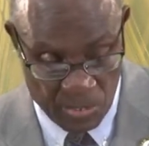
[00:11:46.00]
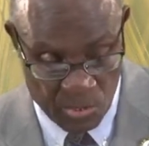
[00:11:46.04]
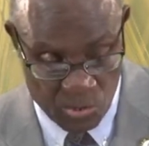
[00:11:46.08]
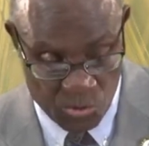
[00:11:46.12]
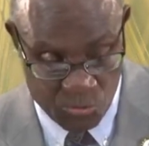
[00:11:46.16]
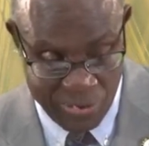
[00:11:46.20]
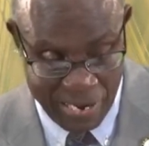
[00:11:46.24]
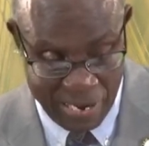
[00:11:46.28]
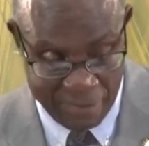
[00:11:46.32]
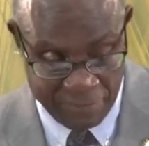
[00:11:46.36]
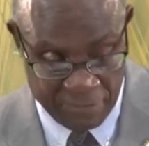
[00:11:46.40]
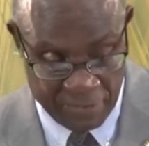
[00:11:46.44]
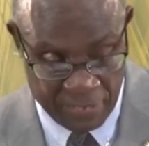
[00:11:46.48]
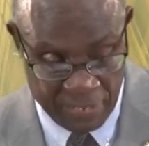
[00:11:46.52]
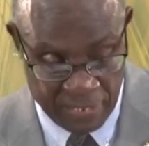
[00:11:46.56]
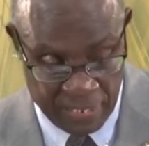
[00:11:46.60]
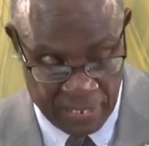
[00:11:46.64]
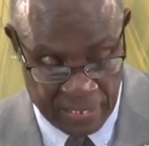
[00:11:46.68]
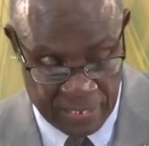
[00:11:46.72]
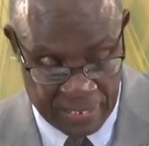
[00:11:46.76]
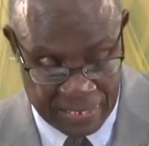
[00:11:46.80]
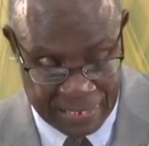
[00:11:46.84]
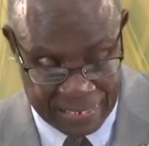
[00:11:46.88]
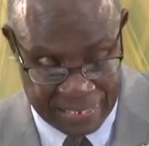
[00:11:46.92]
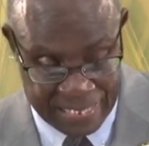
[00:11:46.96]
travel
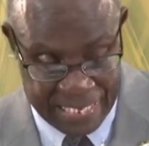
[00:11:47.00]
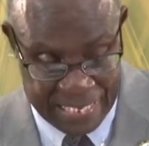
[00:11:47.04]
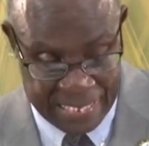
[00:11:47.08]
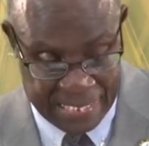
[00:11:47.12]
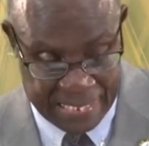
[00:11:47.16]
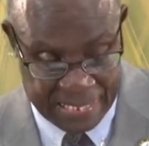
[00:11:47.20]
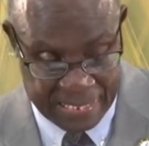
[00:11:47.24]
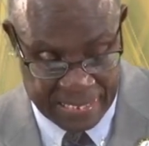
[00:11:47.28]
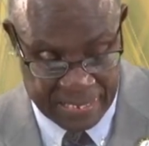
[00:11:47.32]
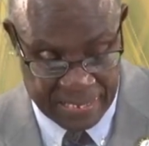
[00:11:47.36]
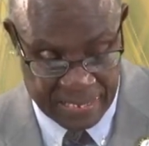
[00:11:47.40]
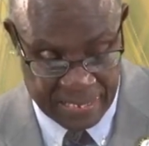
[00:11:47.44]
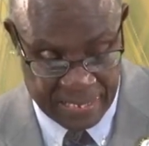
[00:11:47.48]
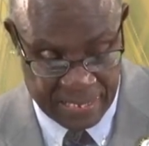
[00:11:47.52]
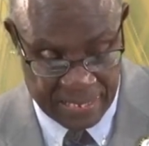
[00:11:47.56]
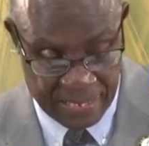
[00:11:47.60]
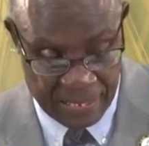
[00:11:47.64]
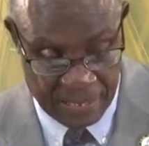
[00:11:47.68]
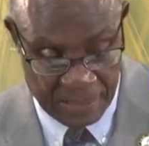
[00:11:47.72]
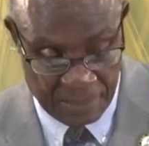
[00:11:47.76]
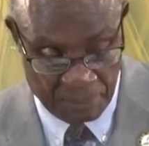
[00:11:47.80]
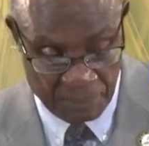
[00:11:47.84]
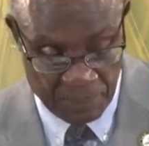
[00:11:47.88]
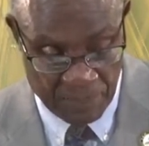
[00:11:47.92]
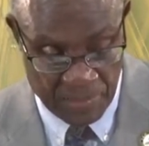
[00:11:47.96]
in cliques,
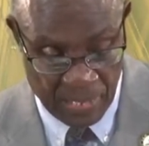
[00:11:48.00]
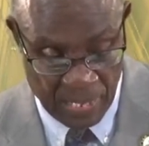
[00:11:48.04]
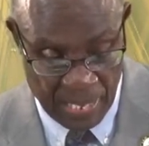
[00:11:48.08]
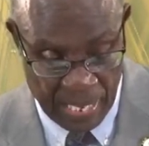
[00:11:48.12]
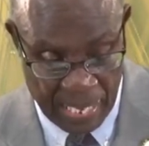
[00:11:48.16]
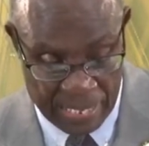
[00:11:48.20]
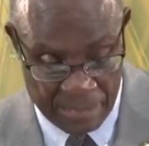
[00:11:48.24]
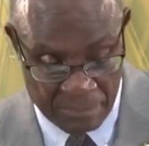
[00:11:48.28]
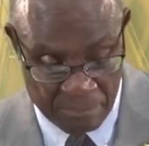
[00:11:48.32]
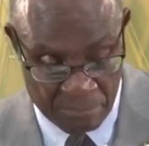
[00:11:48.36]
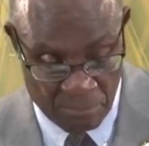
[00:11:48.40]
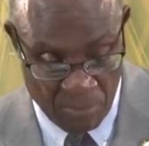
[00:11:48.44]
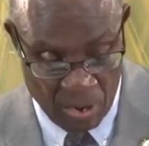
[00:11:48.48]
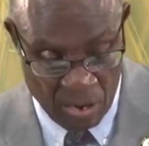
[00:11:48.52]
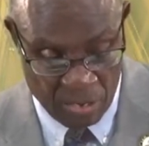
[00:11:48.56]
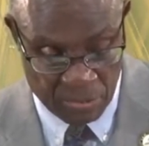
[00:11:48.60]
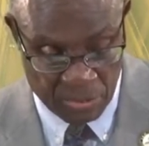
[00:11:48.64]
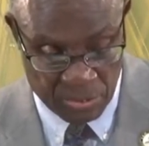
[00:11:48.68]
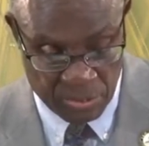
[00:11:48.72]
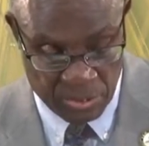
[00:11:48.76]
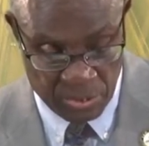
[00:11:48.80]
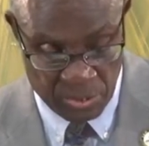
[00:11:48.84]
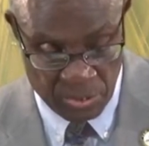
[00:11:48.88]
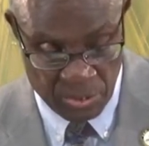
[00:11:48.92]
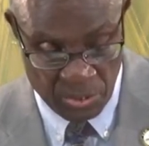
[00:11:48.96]
and
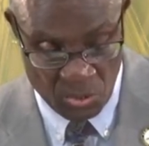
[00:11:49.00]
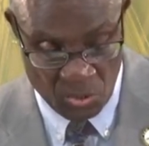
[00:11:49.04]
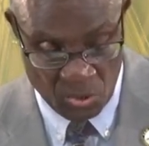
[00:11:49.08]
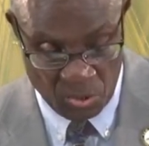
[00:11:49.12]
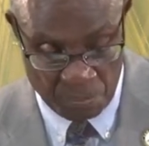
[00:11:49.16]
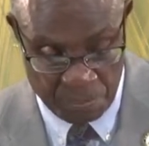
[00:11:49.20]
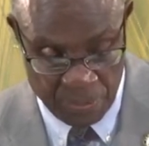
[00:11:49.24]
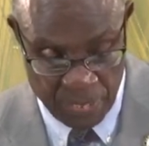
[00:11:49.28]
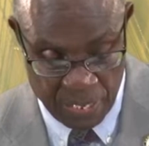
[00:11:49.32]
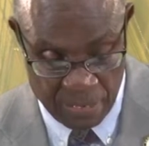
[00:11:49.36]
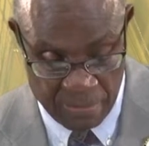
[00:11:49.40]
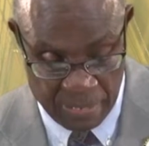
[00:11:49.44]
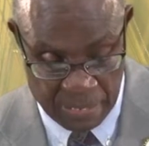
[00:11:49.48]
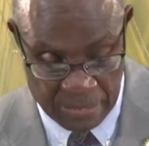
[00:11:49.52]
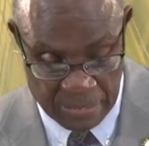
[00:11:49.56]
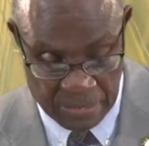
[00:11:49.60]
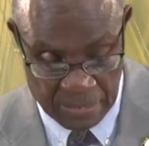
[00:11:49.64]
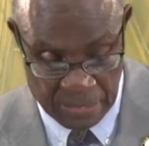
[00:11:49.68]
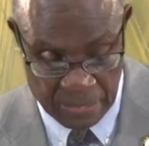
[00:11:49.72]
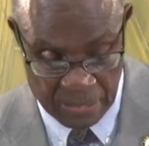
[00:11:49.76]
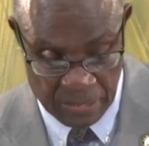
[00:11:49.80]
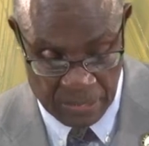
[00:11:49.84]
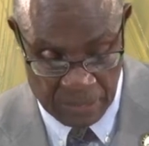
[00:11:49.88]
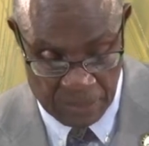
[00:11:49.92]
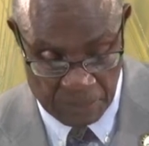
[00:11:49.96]
mocked your
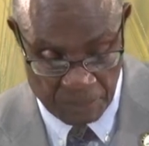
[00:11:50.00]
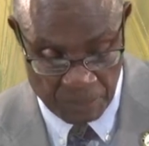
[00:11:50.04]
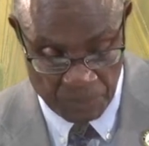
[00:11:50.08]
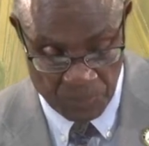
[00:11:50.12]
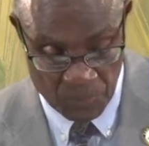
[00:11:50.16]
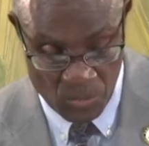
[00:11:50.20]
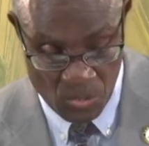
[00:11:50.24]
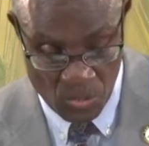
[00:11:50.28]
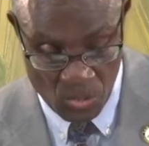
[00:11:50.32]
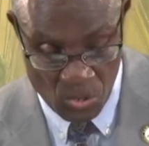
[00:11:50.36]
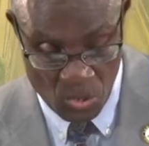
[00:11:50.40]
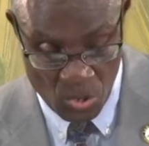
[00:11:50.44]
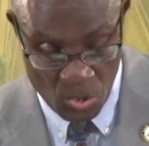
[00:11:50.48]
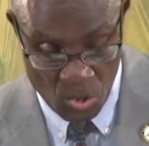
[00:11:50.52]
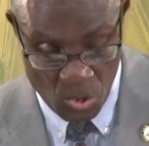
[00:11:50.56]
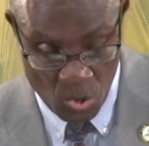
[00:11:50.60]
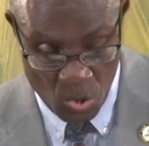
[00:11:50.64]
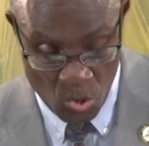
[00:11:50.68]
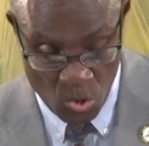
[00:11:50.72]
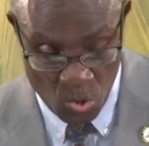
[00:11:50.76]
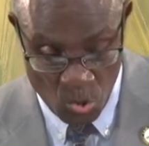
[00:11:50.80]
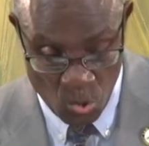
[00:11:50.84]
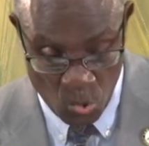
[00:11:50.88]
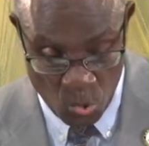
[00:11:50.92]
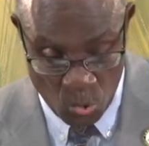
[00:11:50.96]
parents.
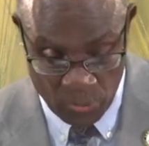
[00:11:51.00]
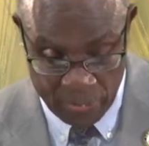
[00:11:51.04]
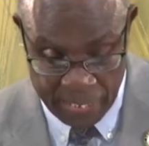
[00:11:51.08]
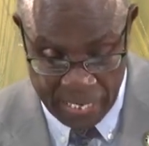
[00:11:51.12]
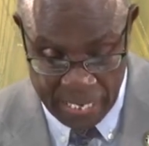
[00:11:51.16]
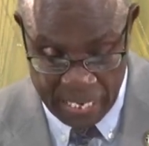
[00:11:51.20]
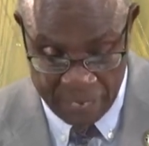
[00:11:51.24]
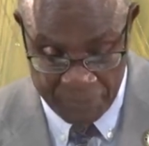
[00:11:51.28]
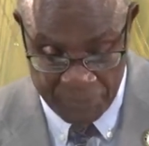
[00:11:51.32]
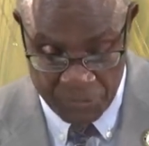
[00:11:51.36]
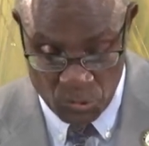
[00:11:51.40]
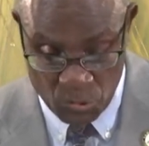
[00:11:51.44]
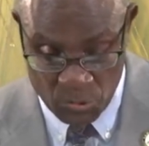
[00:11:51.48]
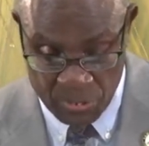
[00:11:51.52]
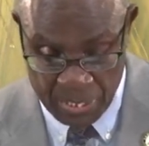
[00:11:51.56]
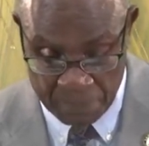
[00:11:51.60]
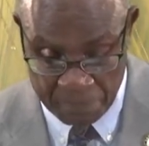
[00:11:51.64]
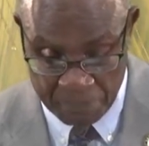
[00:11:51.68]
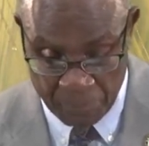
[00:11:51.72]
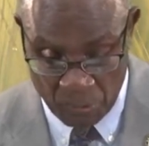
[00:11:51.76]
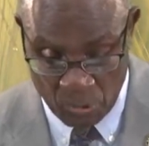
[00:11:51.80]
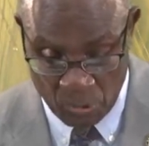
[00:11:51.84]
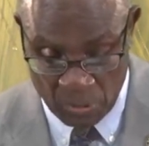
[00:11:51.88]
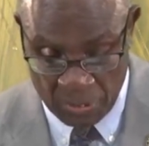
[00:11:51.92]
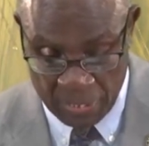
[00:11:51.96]
Who gave you the
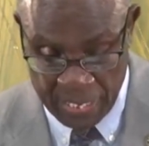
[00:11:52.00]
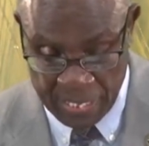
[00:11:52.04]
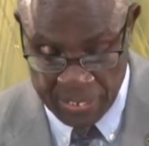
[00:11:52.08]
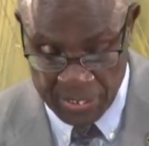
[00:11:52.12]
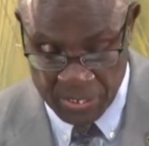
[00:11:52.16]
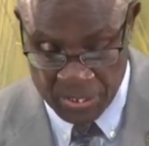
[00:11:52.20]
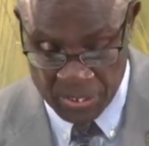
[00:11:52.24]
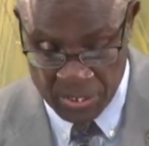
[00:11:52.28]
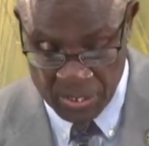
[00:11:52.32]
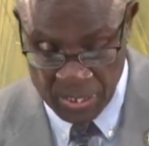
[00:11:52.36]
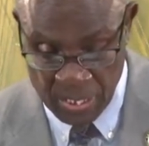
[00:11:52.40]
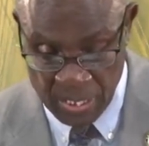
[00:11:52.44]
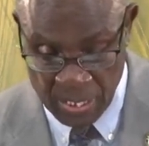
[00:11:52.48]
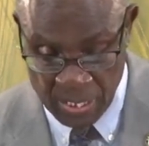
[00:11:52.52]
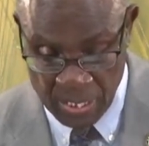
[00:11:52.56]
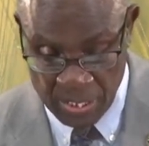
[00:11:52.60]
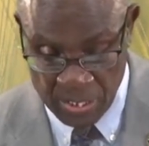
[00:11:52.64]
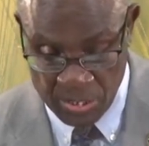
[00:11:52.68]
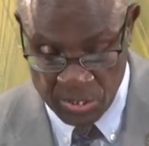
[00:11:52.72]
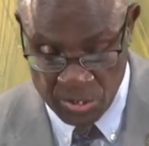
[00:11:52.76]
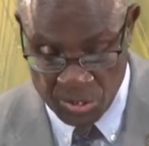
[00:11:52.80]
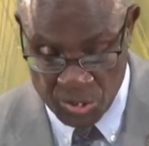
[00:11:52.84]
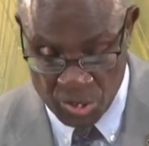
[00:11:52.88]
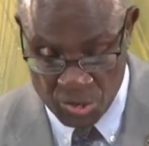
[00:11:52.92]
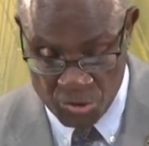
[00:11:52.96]
boldness
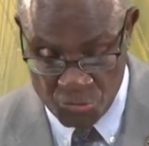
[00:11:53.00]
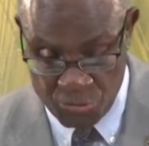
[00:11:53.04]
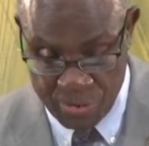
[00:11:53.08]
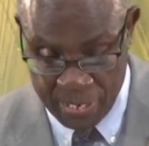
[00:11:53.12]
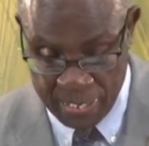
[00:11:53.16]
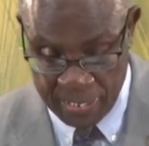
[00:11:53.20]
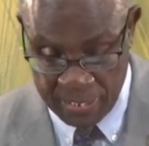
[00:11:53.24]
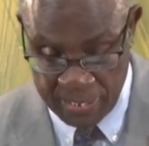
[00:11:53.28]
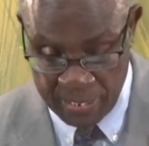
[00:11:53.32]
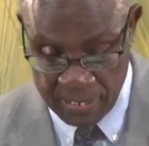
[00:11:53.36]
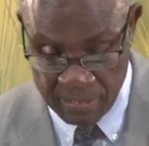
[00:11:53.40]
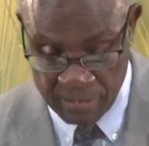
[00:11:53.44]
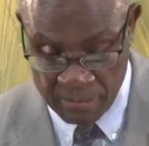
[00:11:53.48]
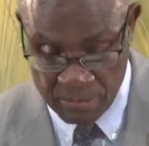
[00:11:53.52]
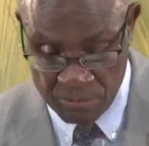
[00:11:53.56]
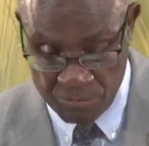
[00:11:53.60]
to rig